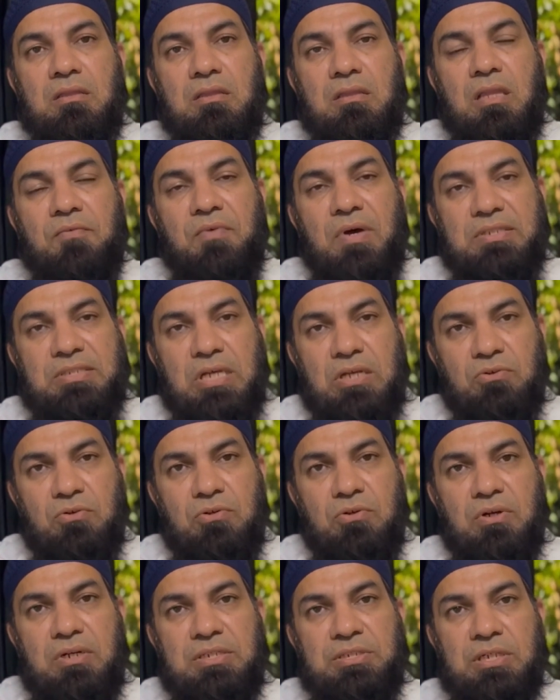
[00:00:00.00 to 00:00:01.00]
the
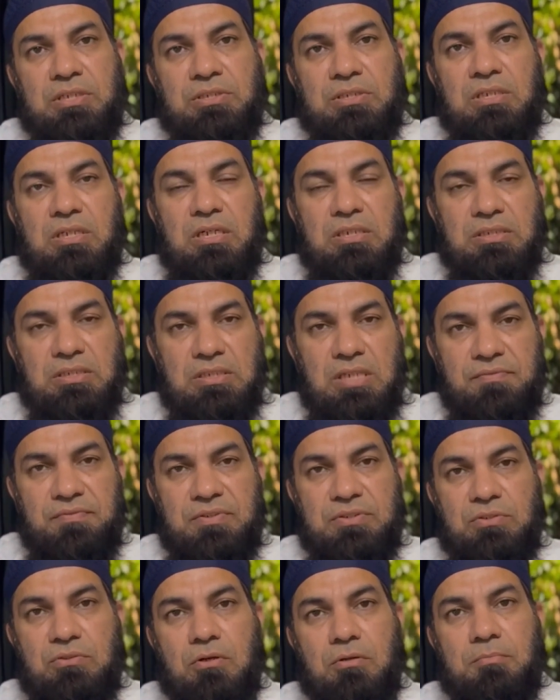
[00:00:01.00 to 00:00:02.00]
vesico-ureteric junction itself
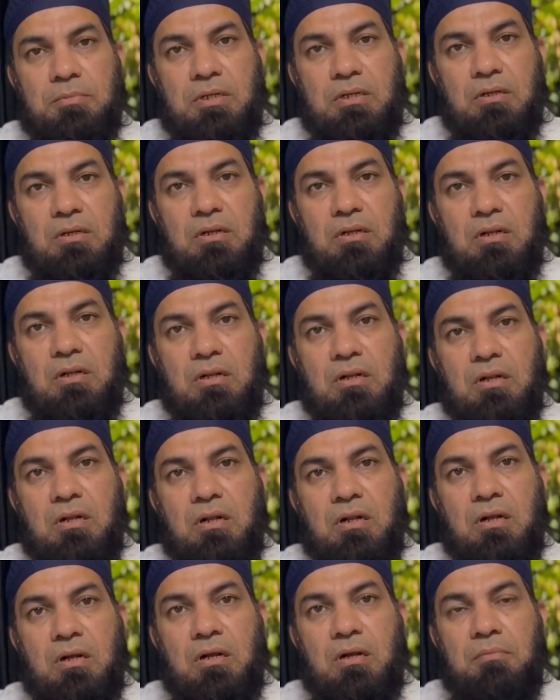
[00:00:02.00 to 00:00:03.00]
is normal,
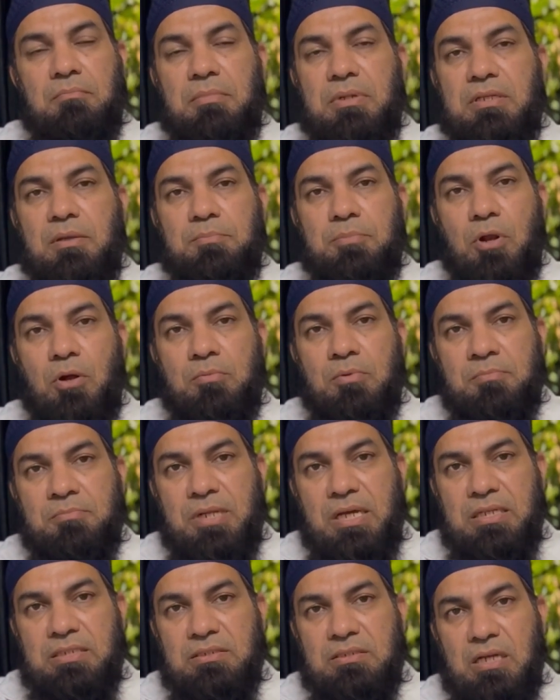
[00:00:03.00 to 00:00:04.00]
but the problem
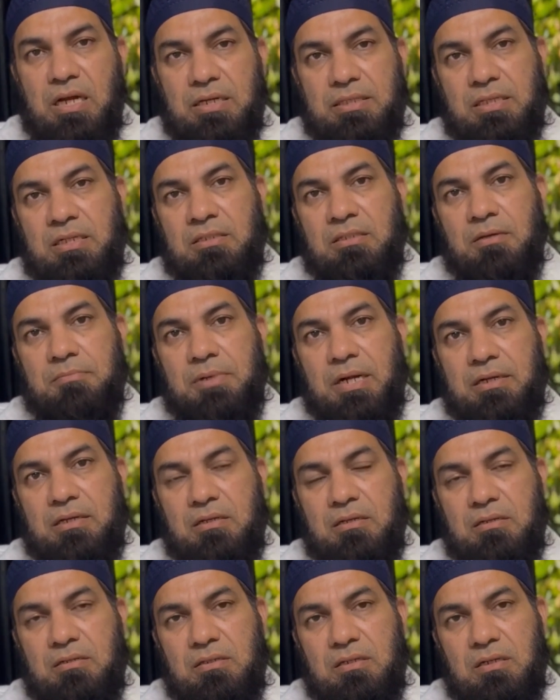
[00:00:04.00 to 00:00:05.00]
lies either in the
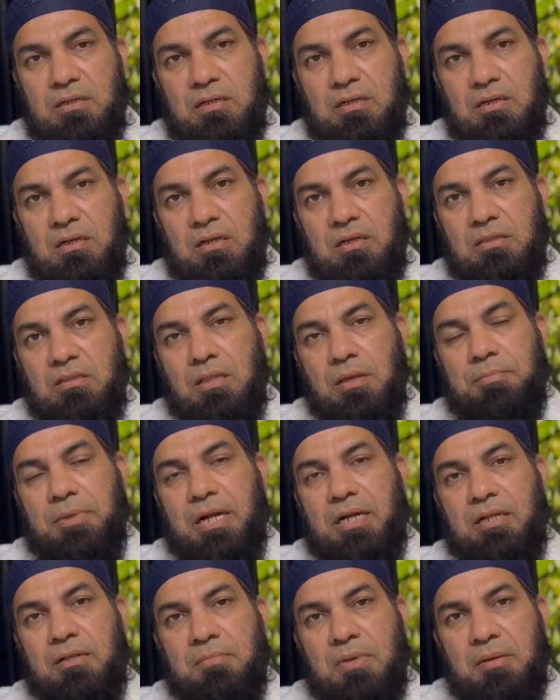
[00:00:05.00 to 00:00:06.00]
bladder. The
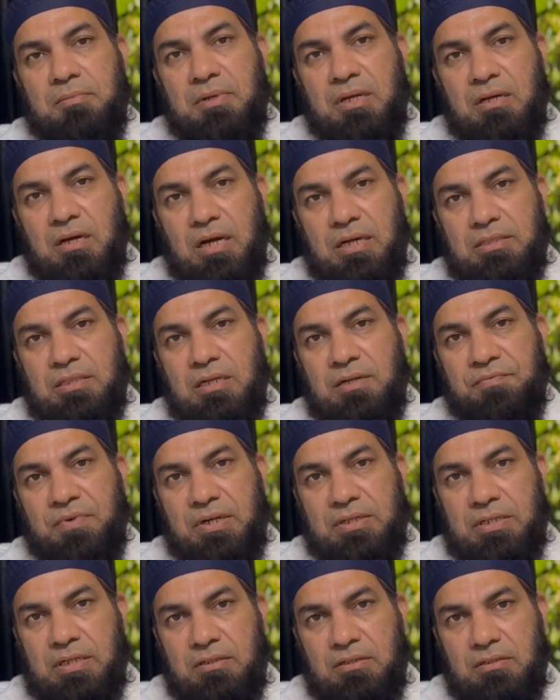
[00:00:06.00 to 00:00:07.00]
bladder may be either
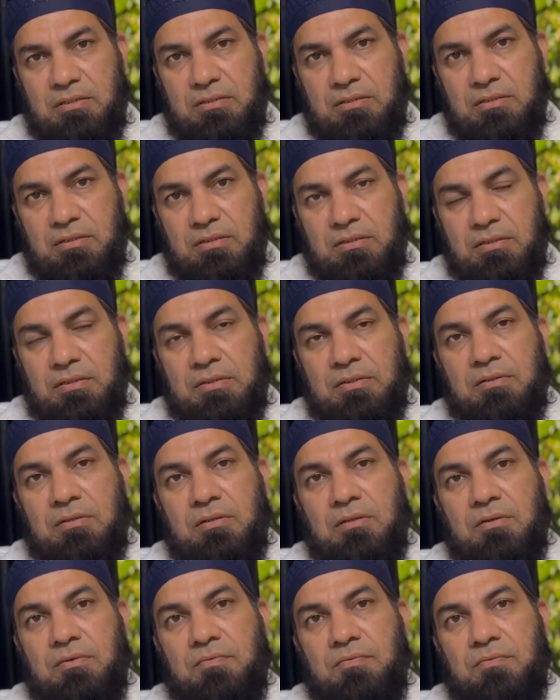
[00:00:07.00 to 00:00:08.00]
infected,
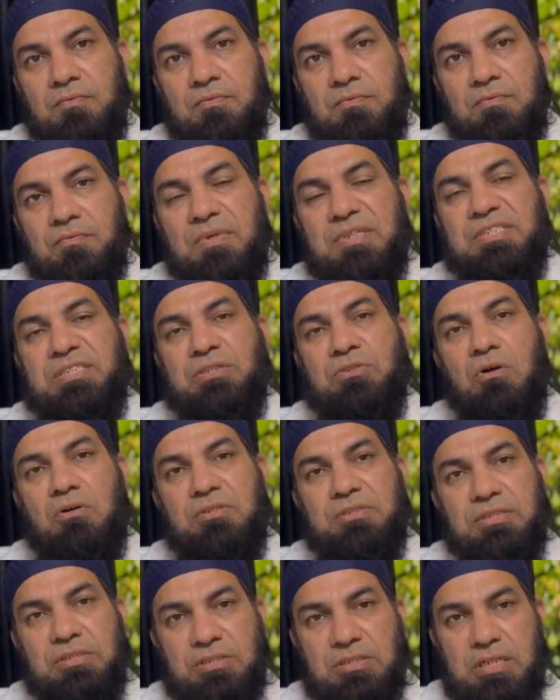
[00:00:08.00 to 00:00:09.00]
which is
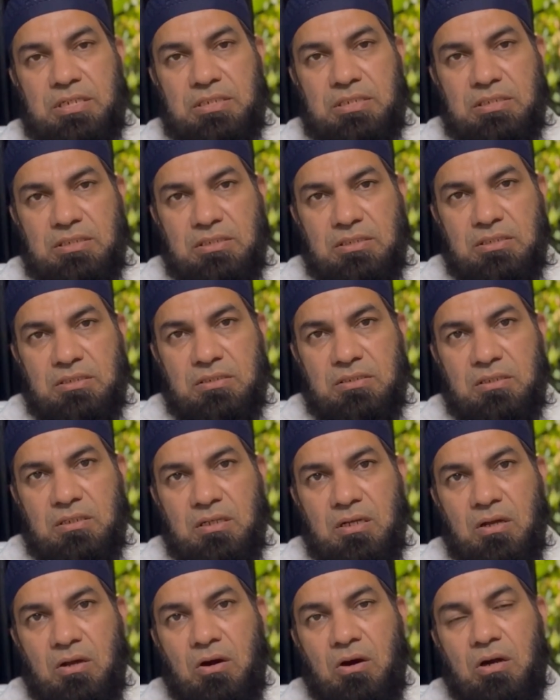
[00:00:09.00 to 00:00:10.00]
called cystitis.
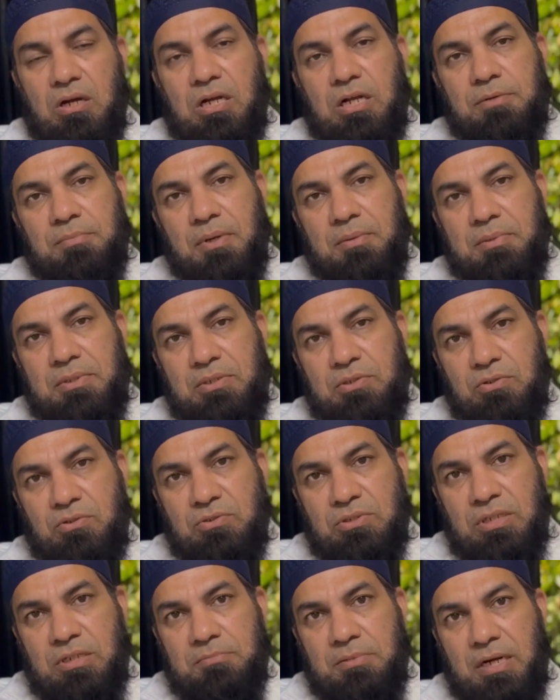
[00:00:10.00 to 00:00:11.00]
It may be
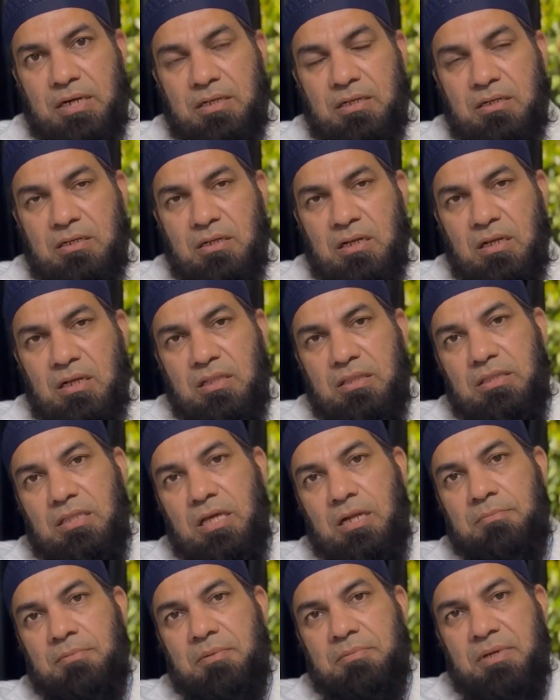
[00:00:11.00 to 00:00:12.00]
neurogenic bladder.
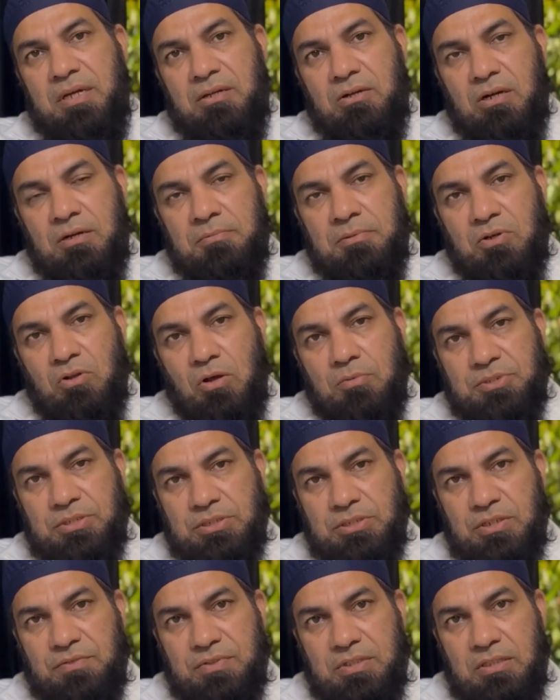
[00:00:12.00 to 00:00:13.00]
There may be anatomical
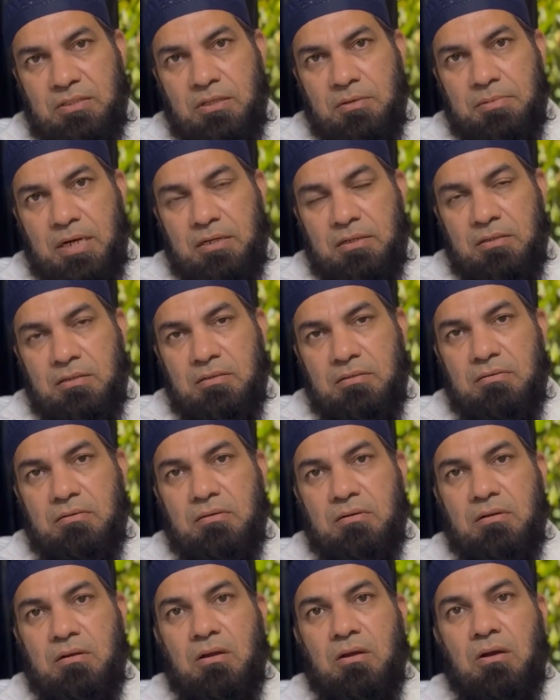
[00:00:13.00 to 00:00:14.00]
obstruction within the bladder,
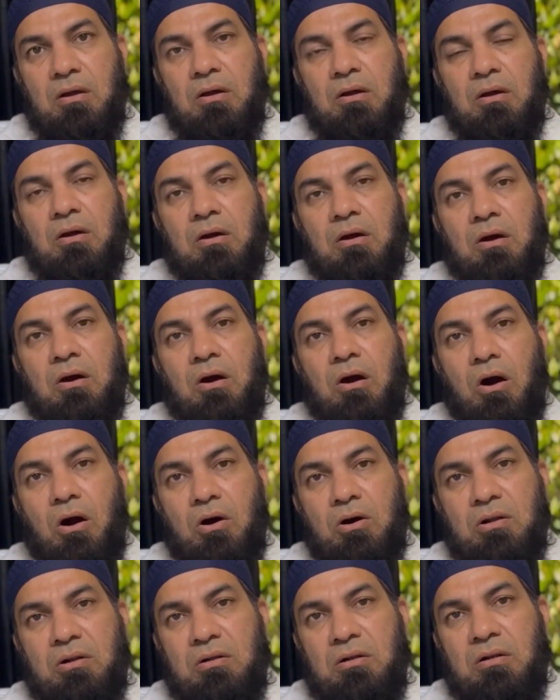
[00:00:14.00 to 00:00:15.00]

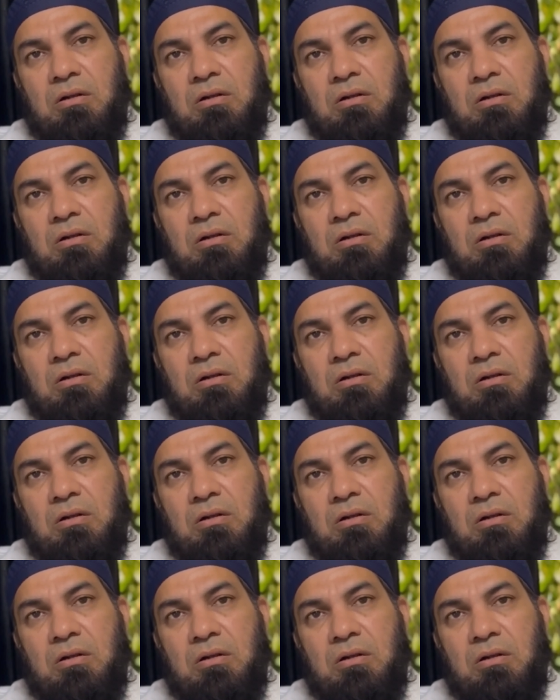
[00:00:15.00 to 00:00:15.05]
or